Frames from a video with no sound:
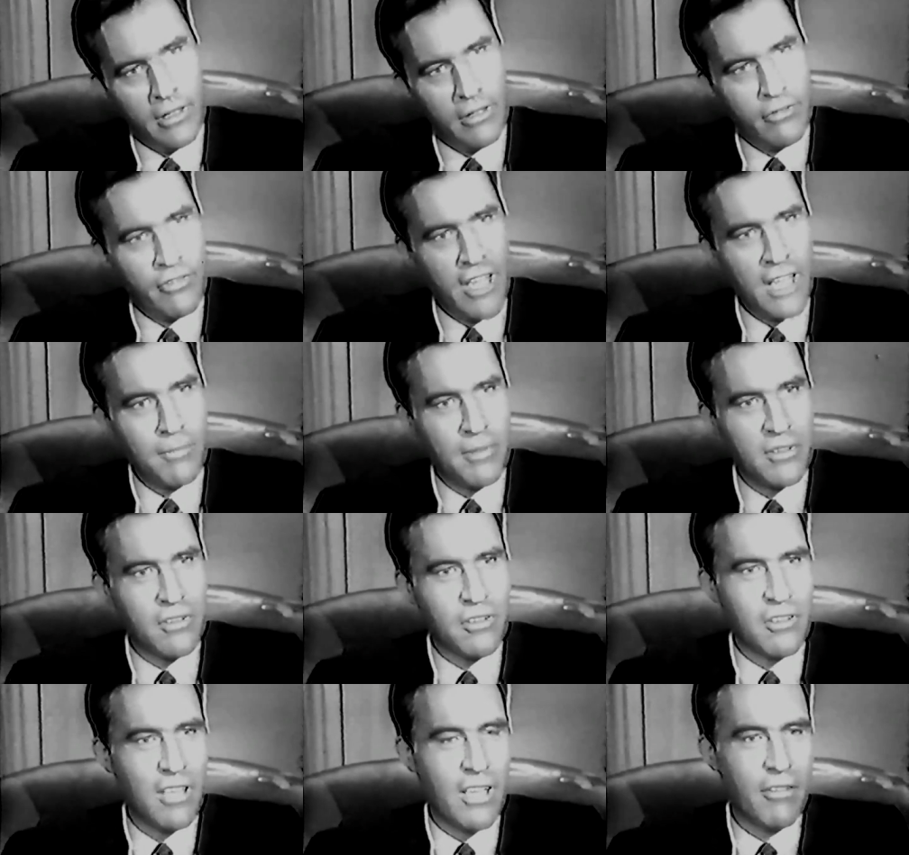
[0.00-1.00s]
In fact,
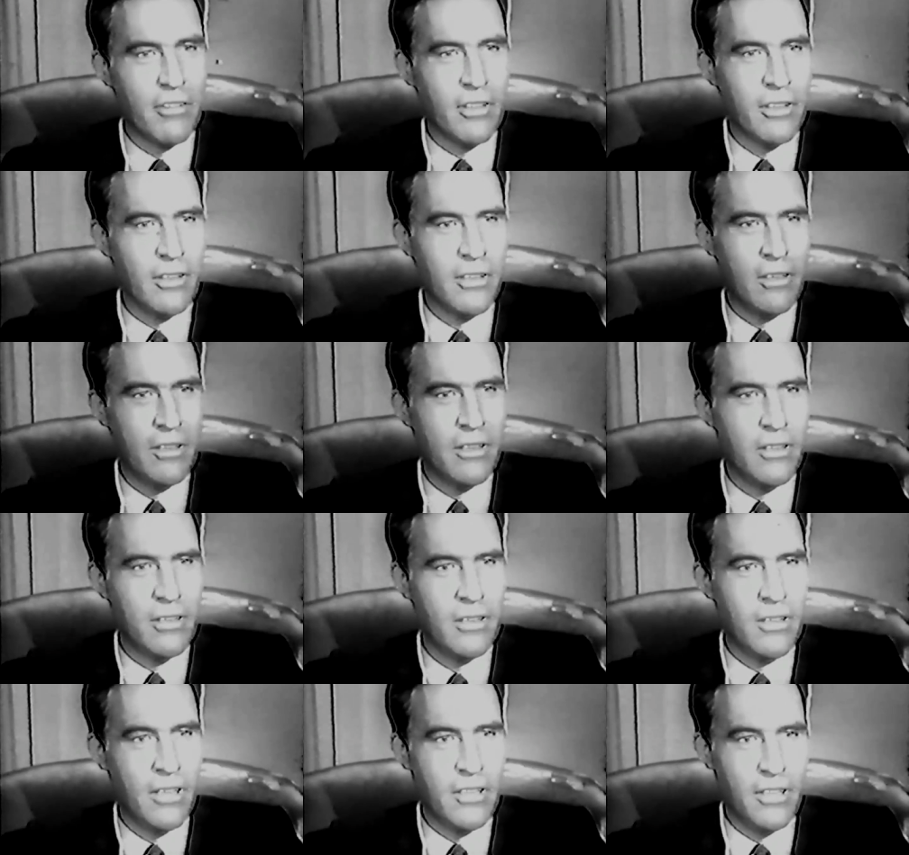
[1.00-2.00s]
Mr. Slattery,
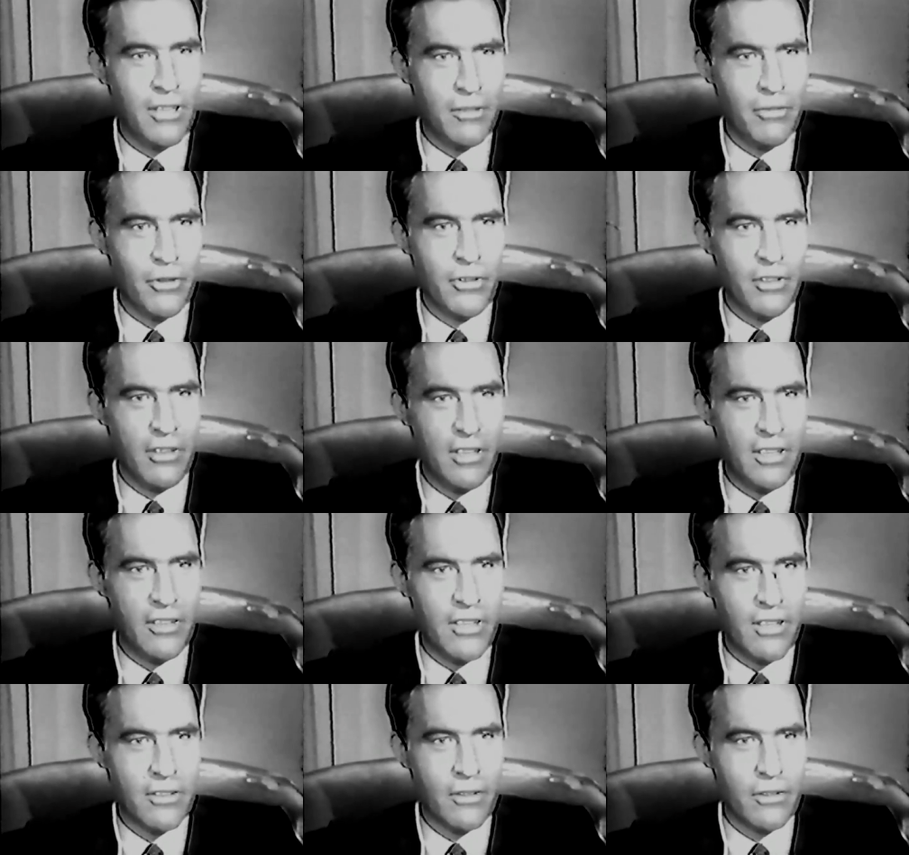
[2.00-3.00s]
and
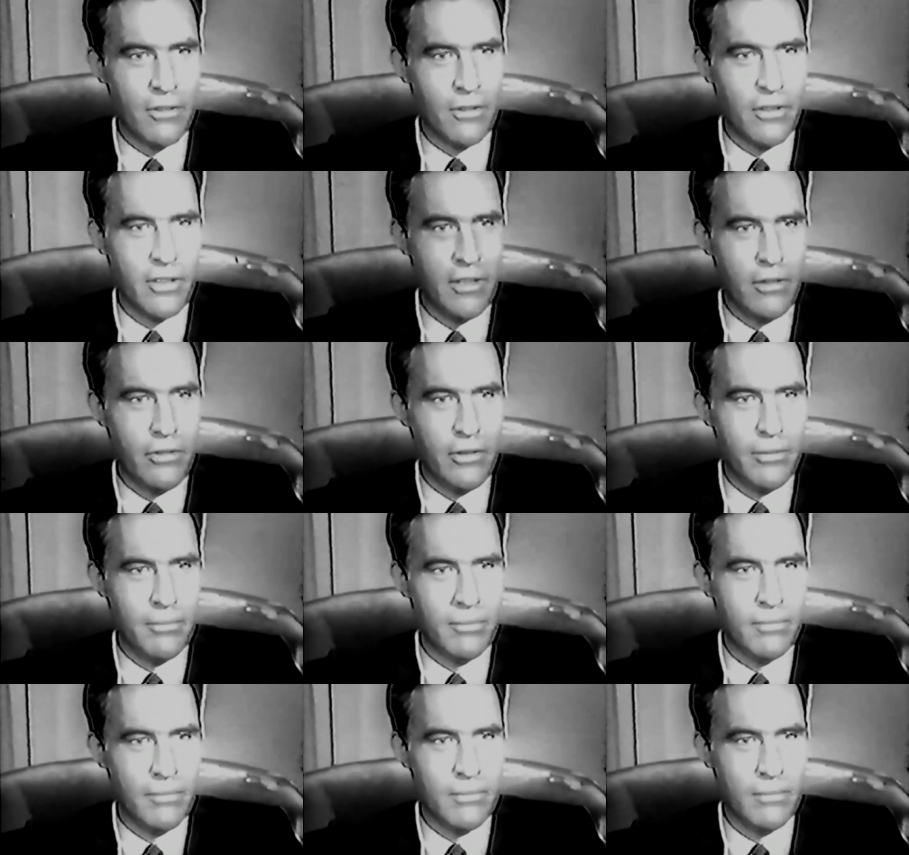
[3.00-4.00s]
inadvertently, Dr. Kirk killed him.